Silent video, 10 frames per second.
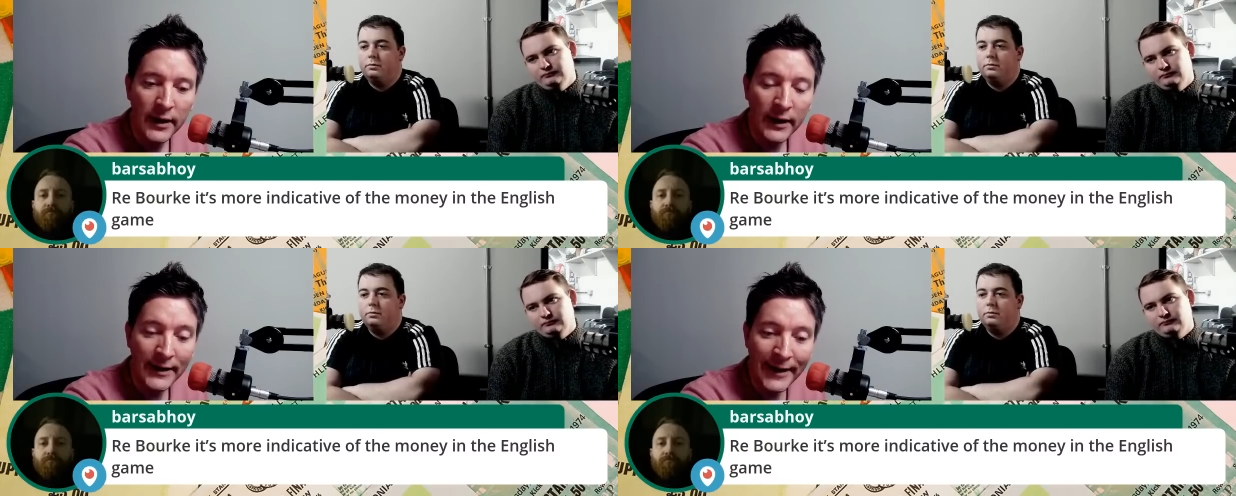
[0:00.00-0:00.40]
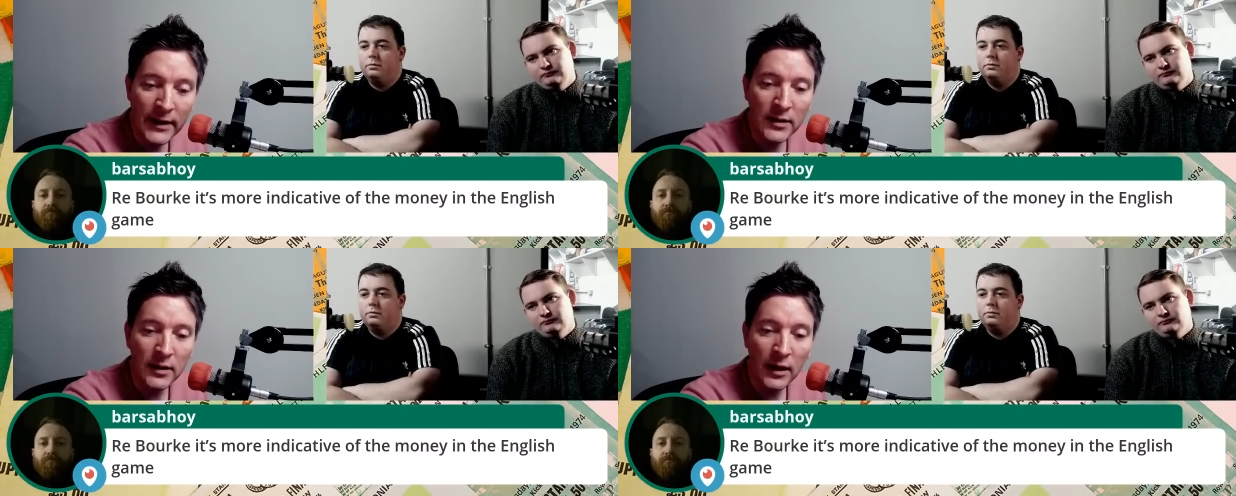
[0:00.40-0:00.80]

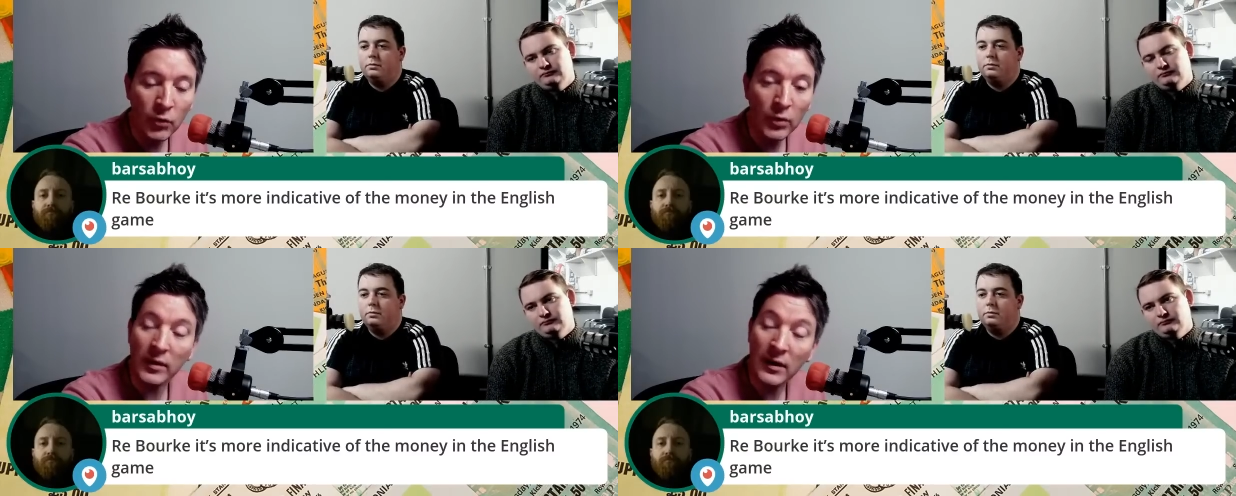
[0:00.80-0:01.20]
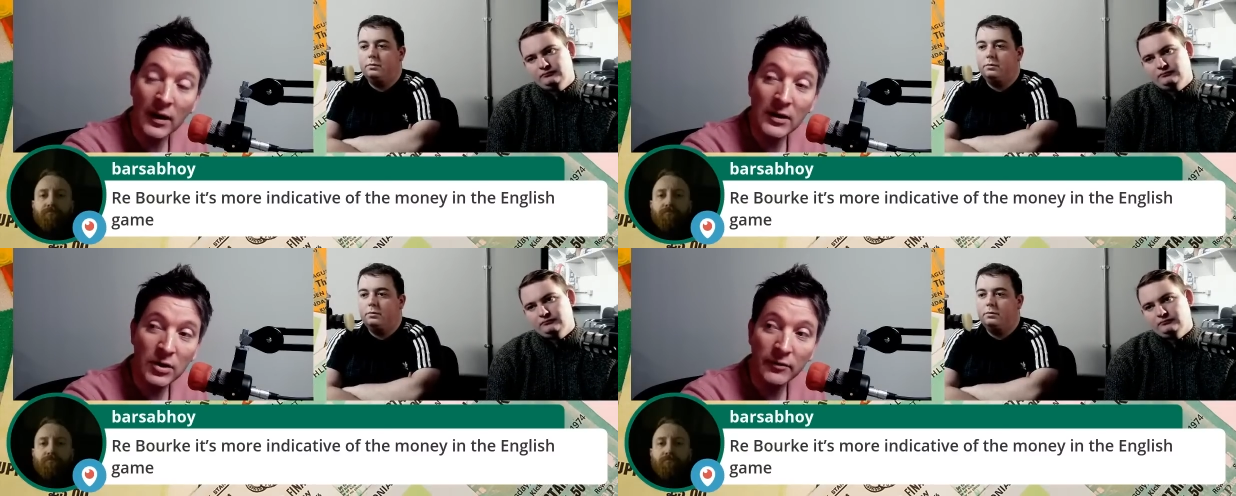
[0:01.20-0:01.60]
Speaker 1: again, I don't think he
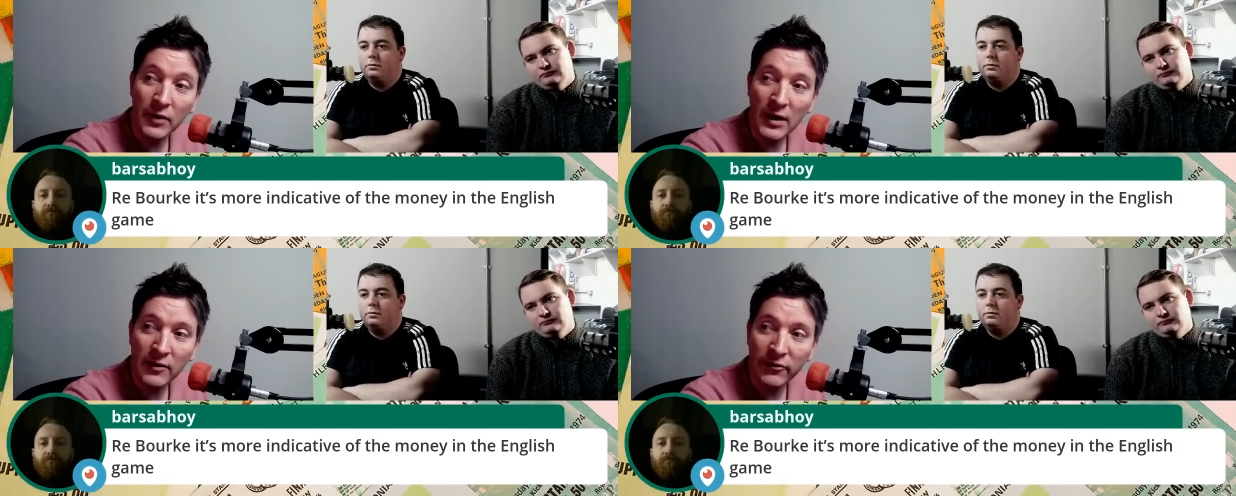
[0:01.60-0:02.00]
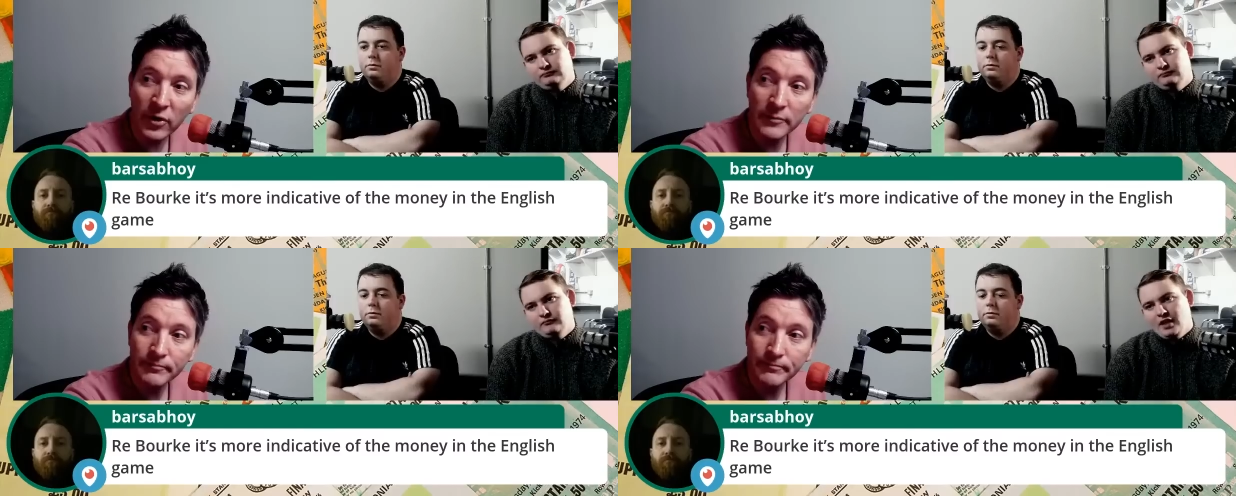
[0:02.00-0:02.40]
gets enough credit for
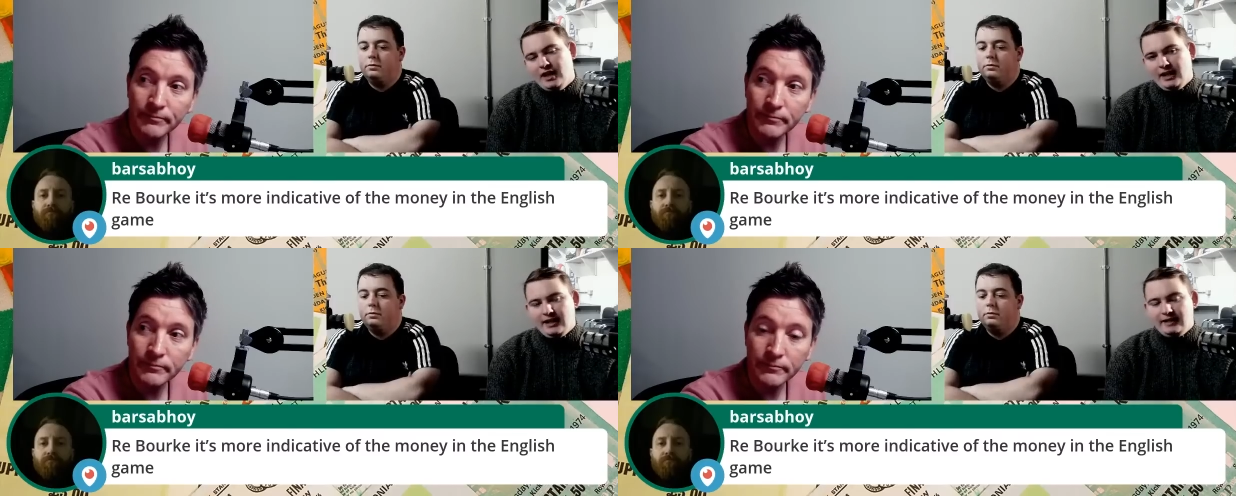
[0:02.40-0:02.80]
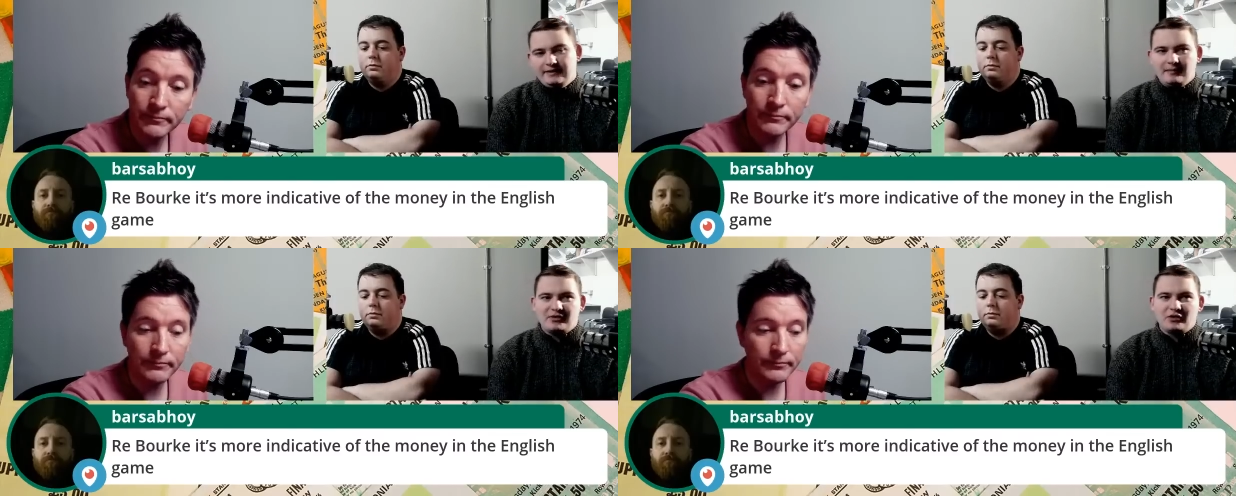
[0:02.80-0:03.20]
it.
Speaker 2: In
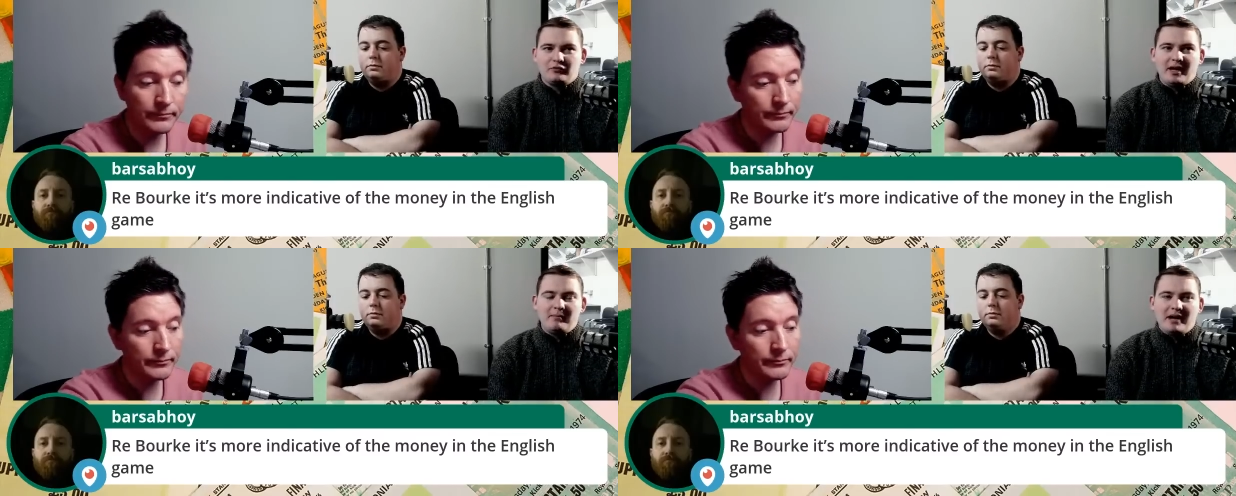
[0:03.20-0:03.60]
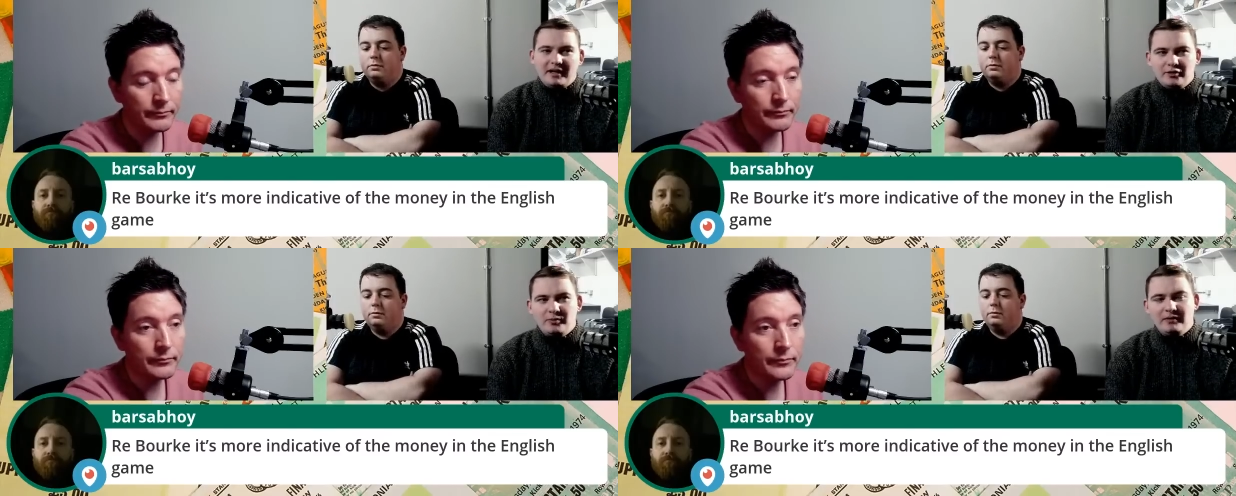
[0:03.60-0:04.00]
terms of man
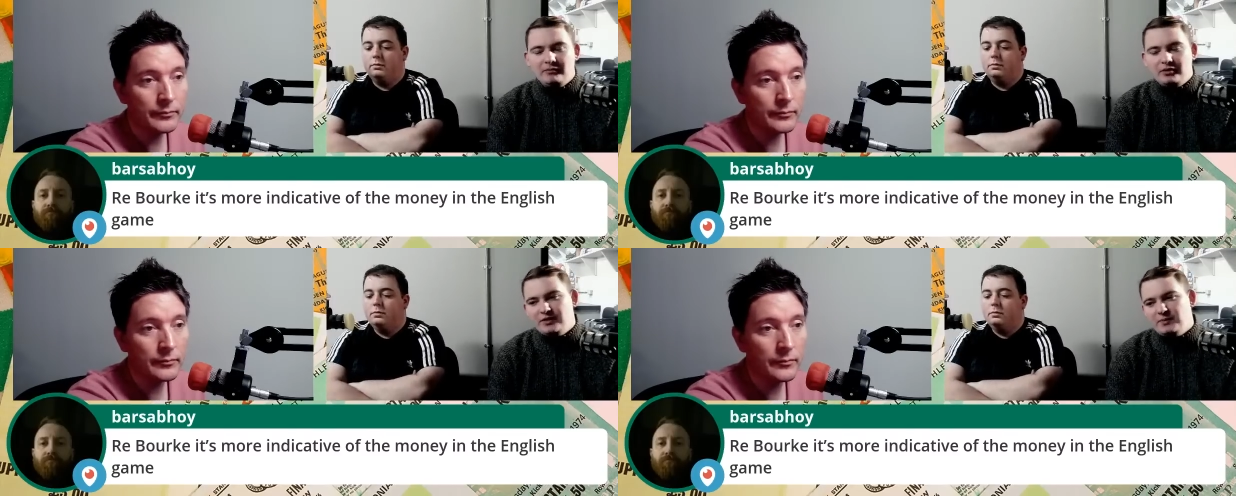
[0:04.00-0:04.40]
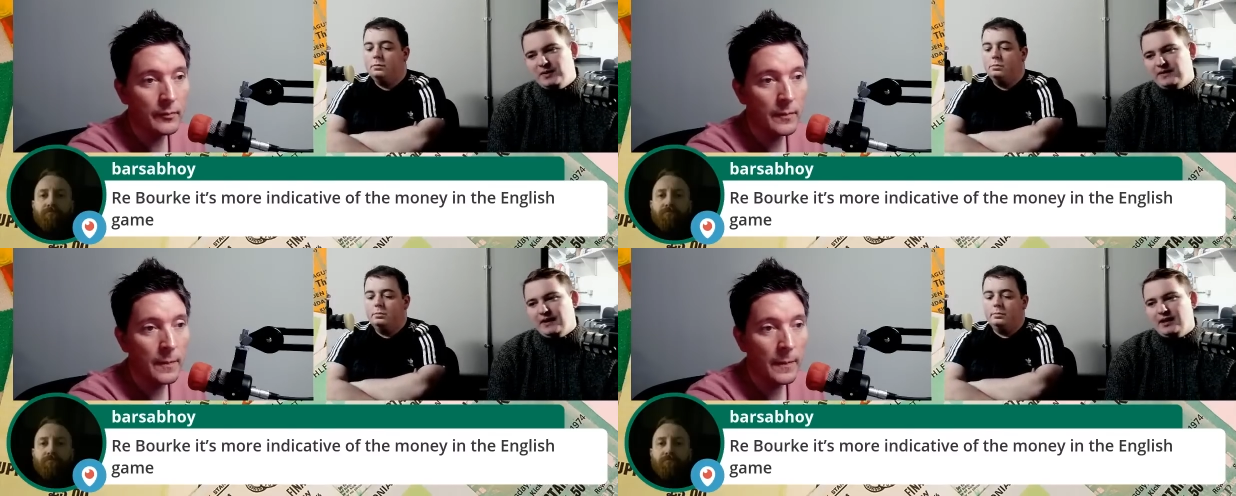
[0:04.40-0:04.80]
management, when you
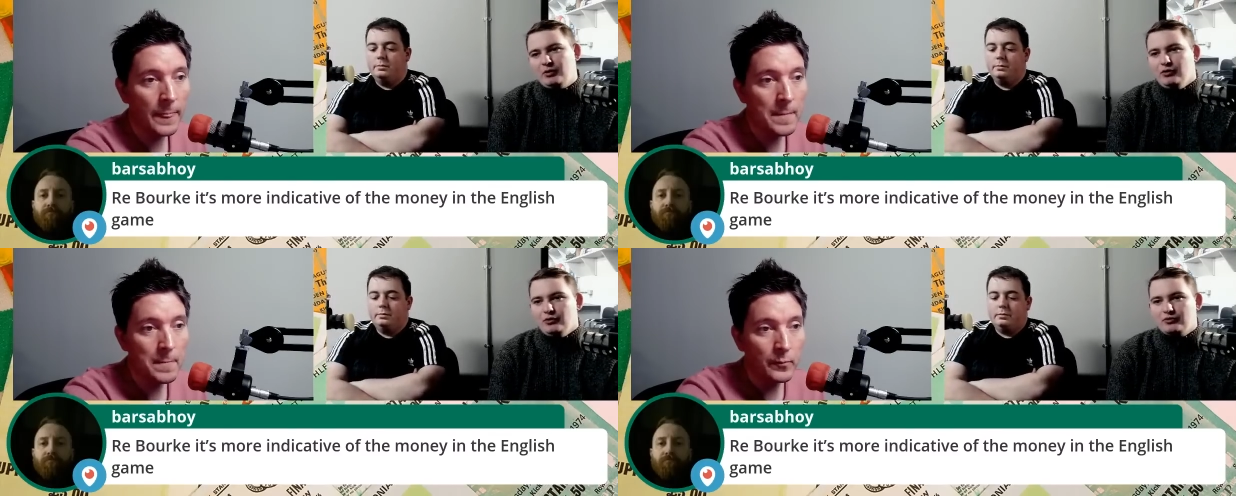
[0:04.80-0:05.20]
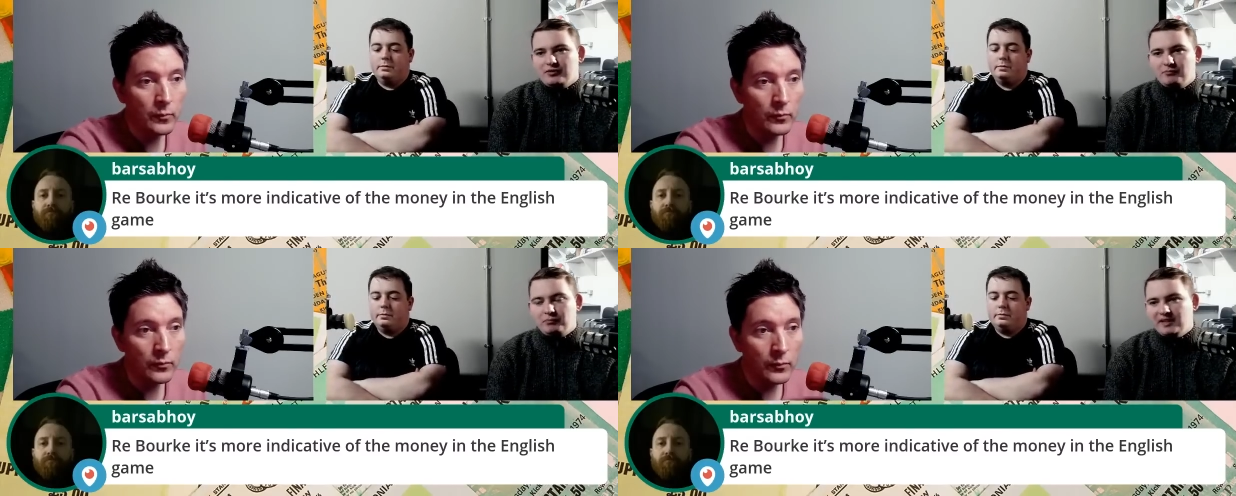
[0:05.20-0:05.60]
speak to anyone
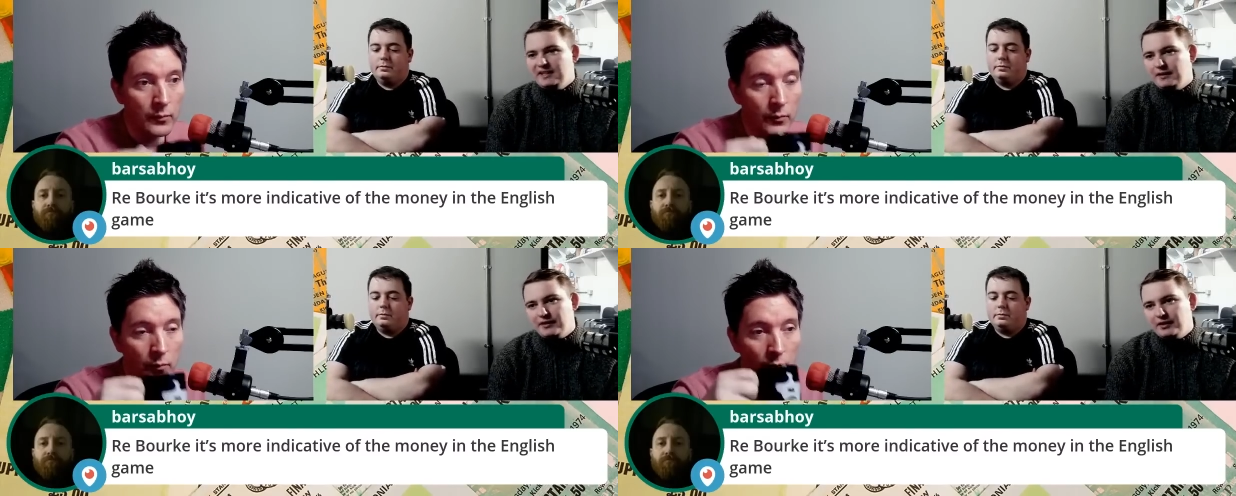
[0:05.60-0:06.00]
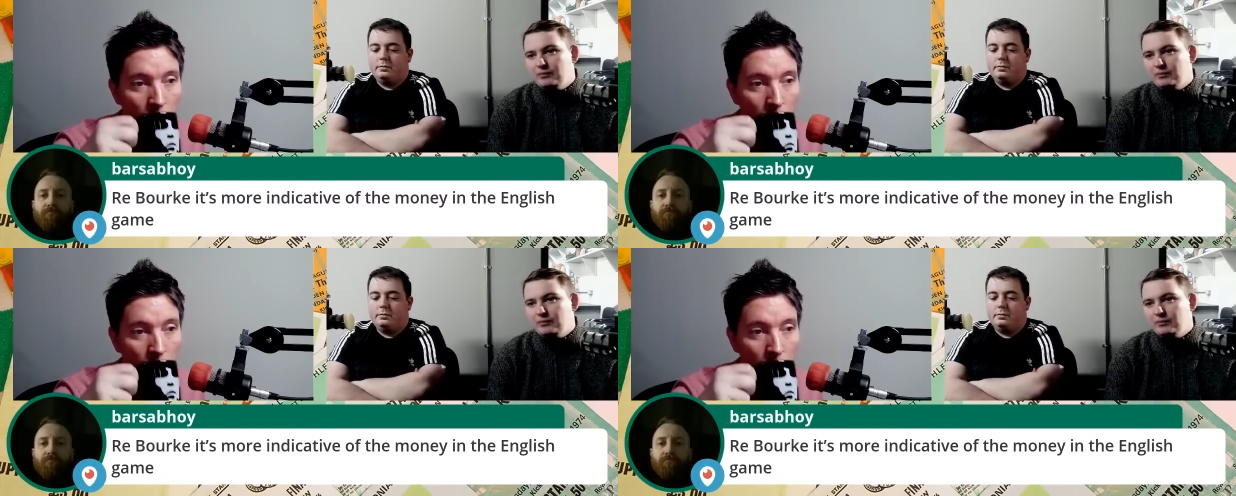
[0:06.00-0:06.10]
who's played under